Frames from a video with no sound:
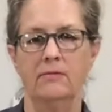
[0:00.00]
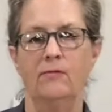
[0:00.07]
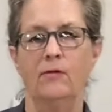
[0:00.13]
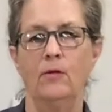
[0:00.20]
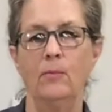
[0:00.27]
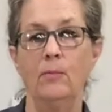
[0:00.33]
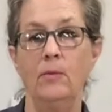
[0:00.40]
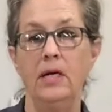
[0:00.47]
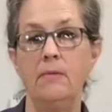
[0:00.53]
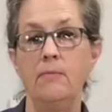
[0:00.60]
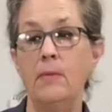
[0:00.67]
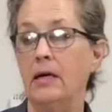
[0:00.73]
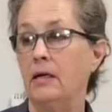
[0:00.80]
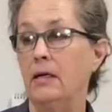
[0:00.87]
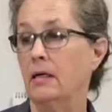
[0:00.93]
for me
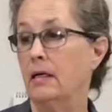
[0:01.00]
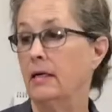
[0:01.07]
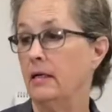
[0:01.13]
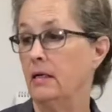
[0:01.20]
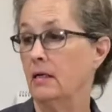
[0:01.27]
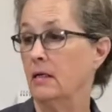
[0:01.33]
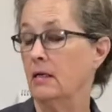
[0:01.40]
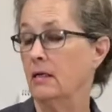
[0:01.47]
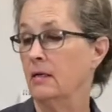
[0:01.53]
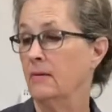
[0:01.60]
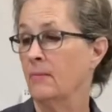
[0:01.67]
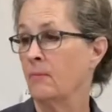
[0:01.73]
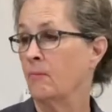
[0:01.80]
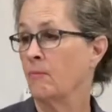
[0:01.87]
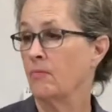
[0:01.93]
mainly.
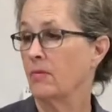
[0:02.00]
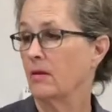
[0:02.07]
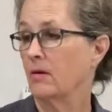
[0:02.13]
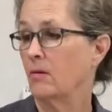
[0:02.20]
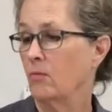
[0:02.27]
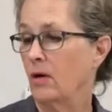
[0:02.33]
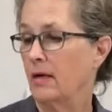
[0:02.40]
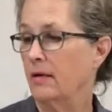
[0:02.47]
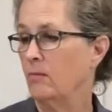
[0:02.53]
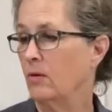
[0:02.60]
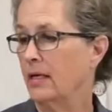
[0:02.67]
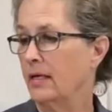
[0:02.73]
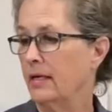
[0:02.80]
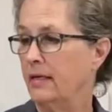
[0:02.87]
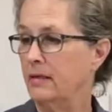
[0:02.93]
Right,
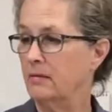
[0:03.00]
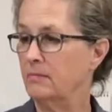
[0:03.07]
Ray?